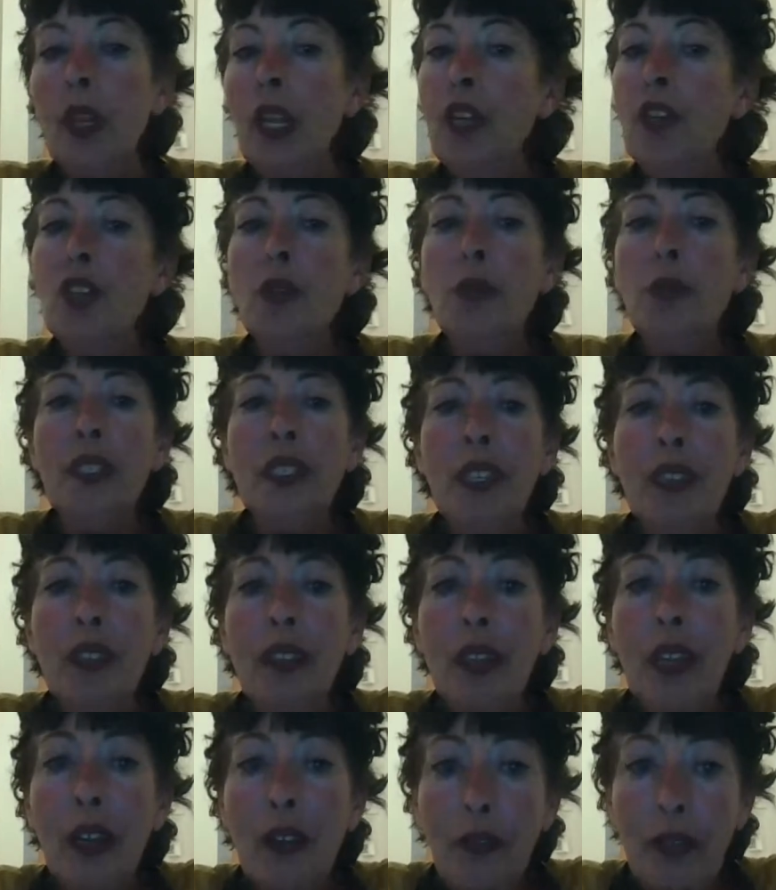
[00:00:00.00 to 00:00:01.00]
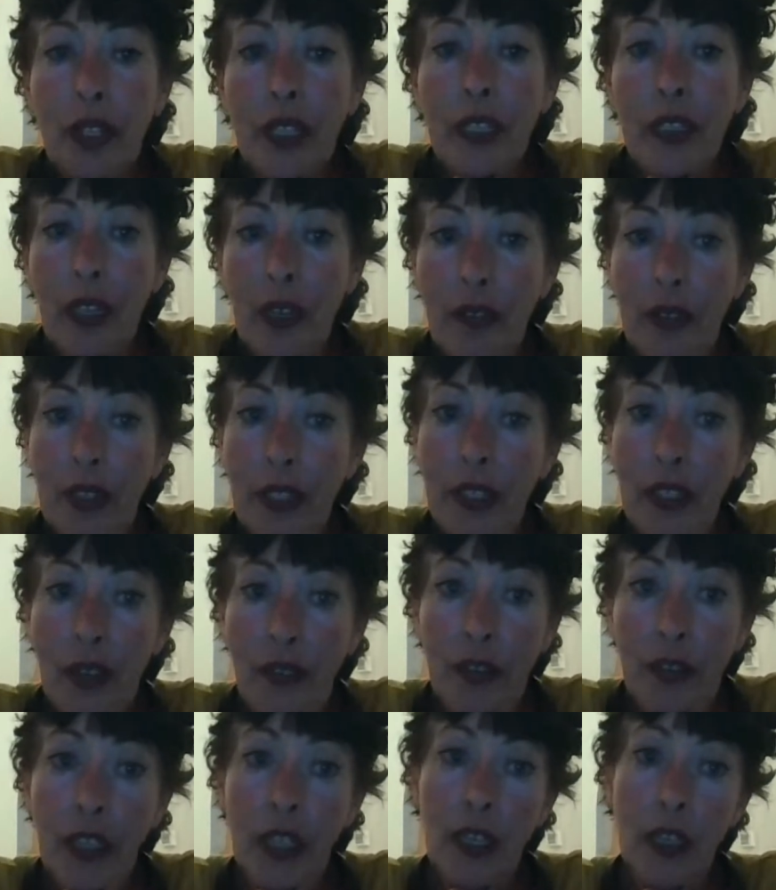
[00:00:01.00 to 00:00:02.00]
And she was a lovely, lovely,
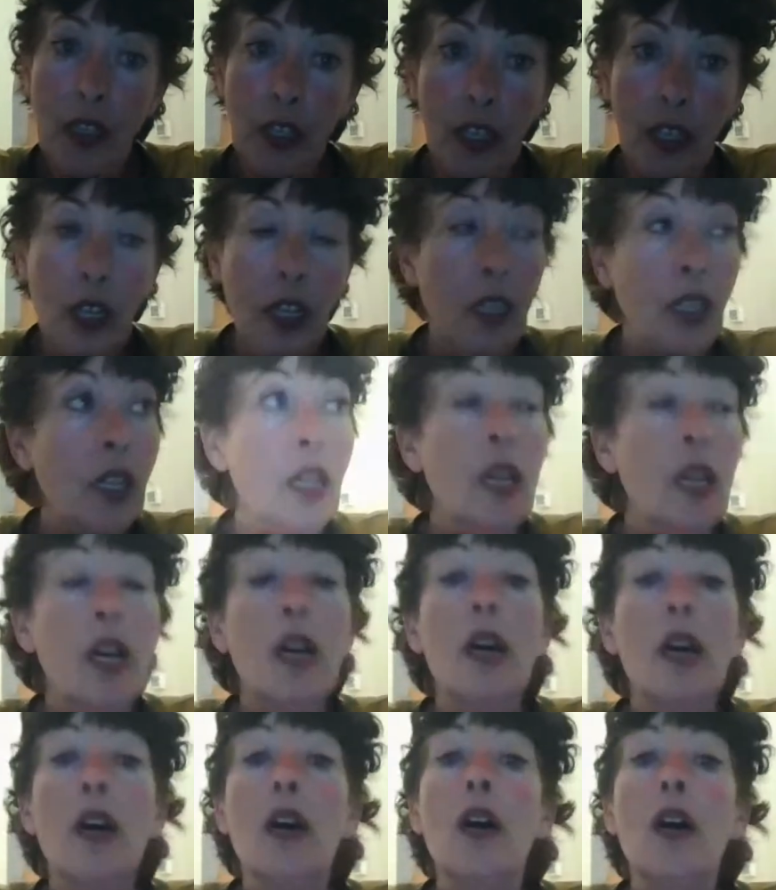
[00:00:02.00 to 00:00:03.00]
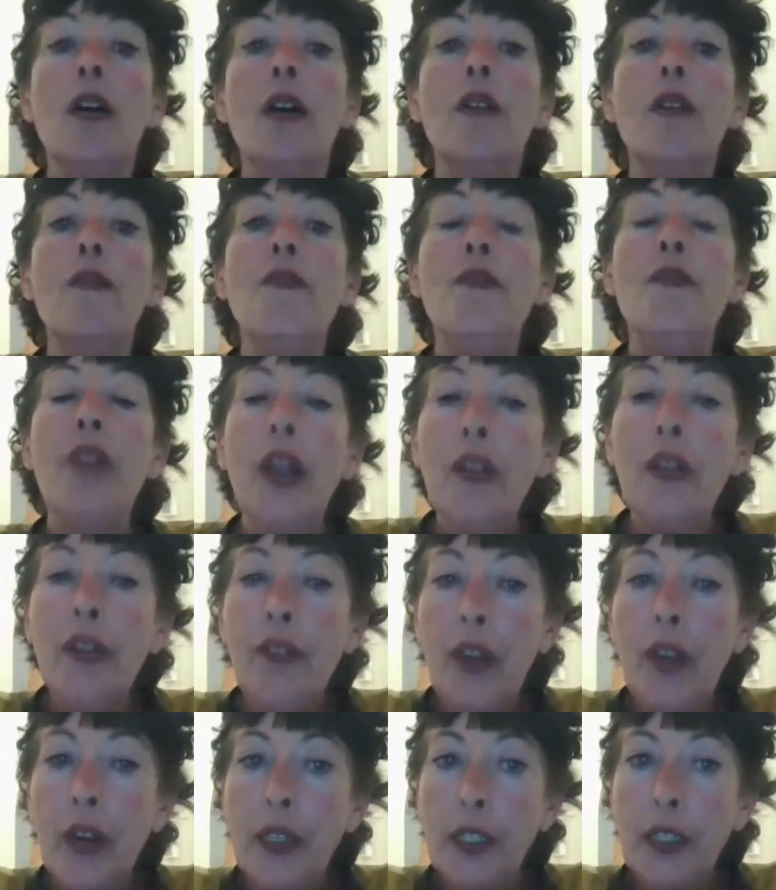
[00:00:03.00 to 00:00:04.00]
lovely young girl. Very,
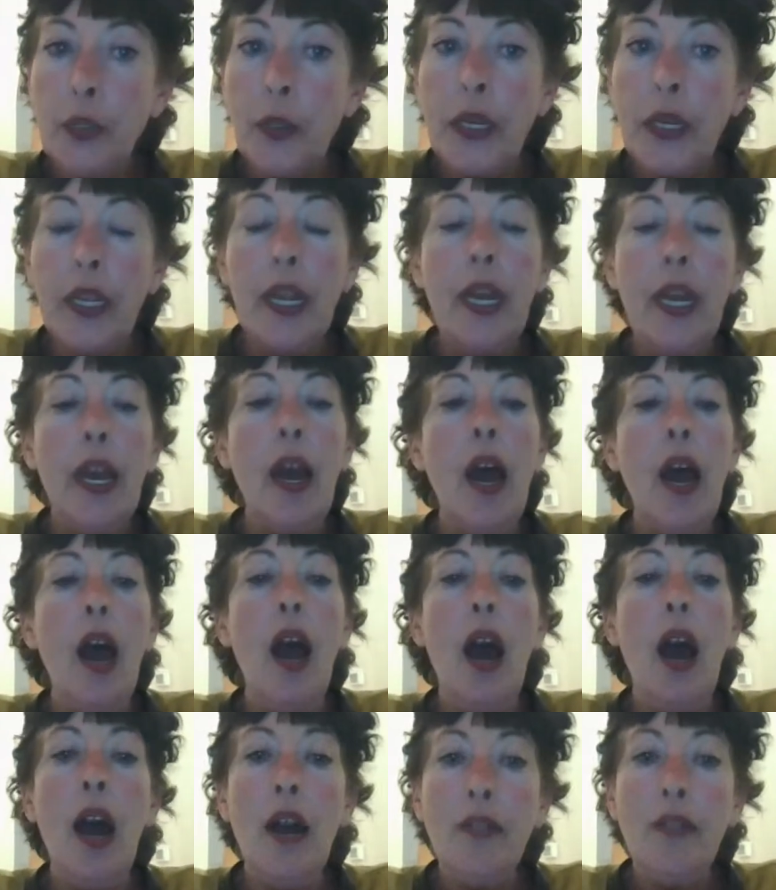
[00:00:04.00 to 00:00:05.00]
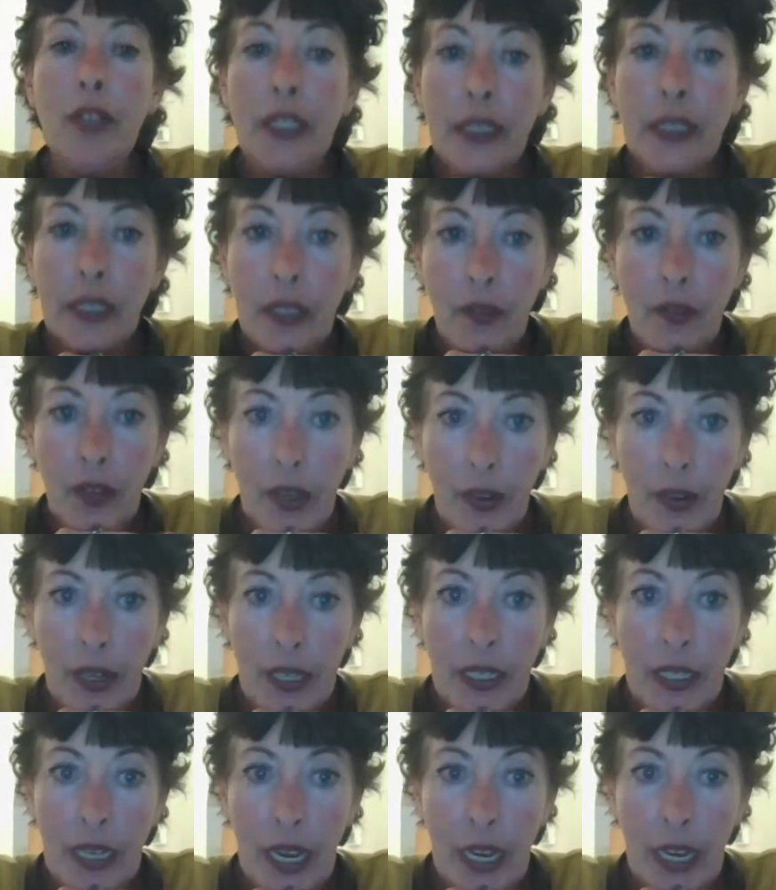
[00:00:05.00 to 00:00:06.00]
very sweet. Obviously, very
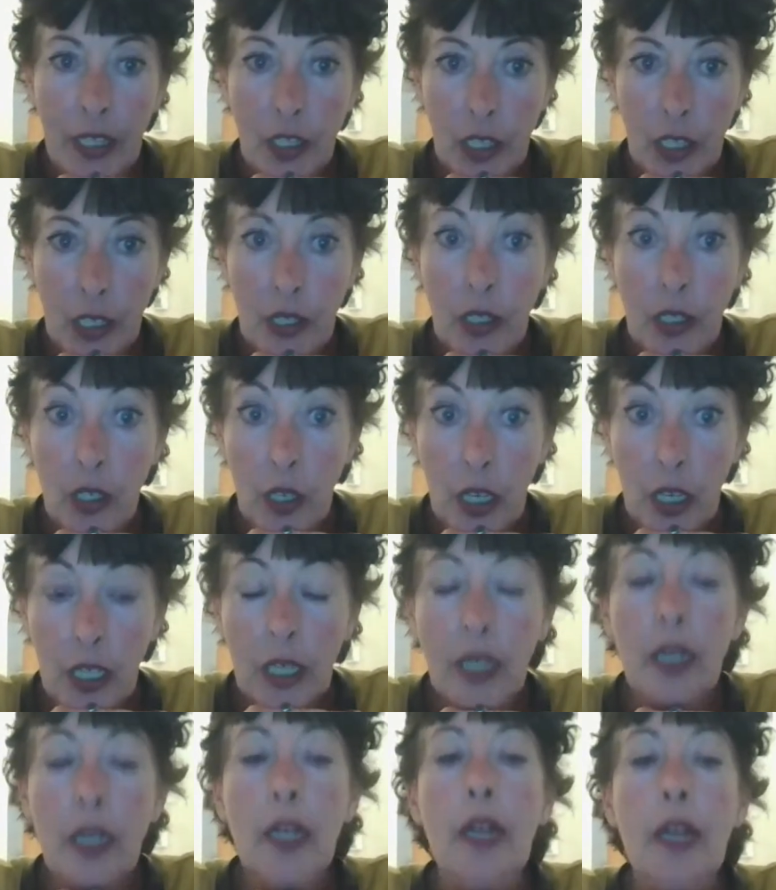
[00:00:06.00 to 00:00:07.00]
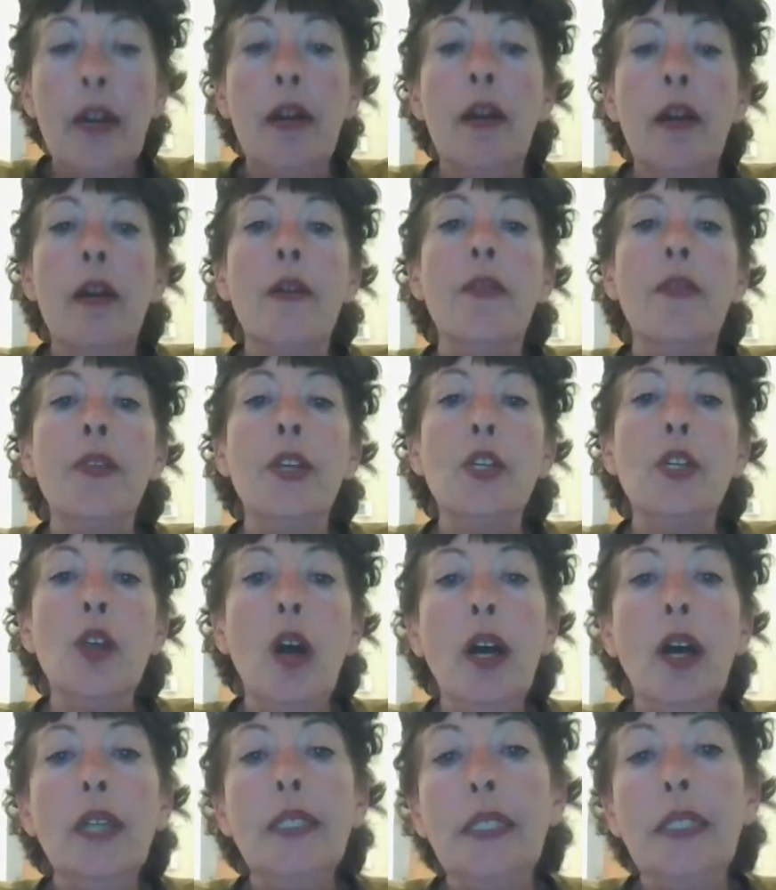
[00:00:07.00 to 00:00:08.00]
attached to the dog. And the
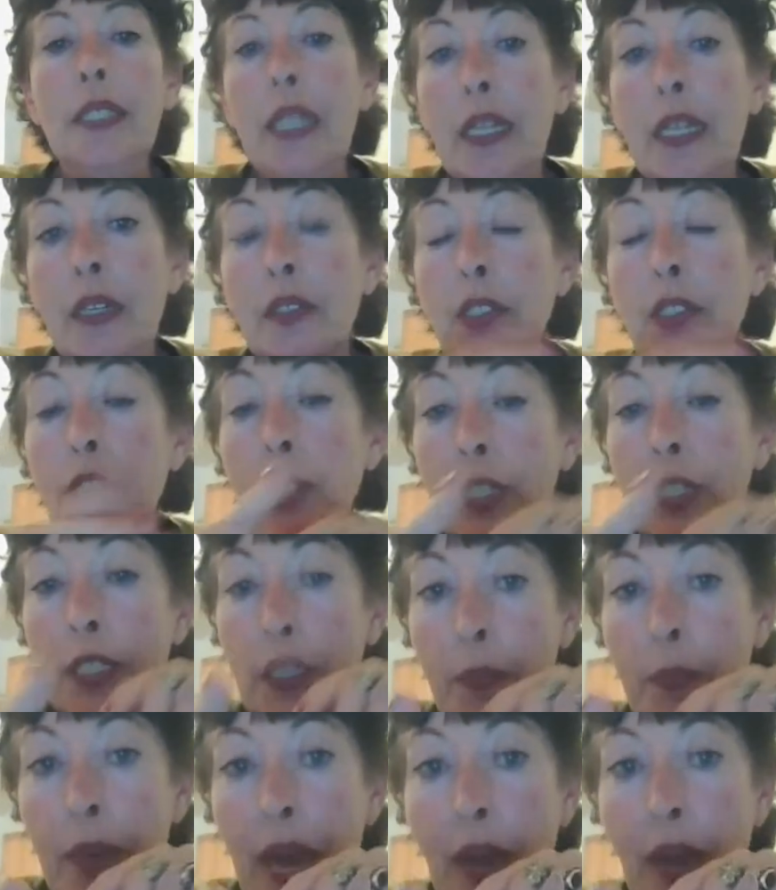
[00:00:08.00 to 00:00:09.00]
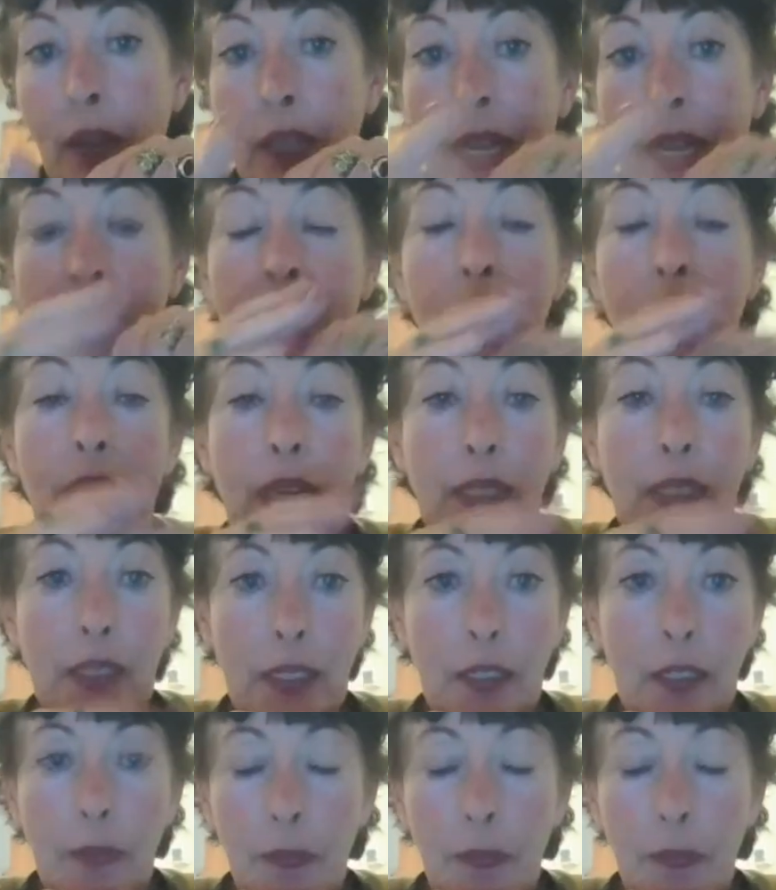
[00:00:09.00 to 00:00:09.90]
dog's nails looked about like this.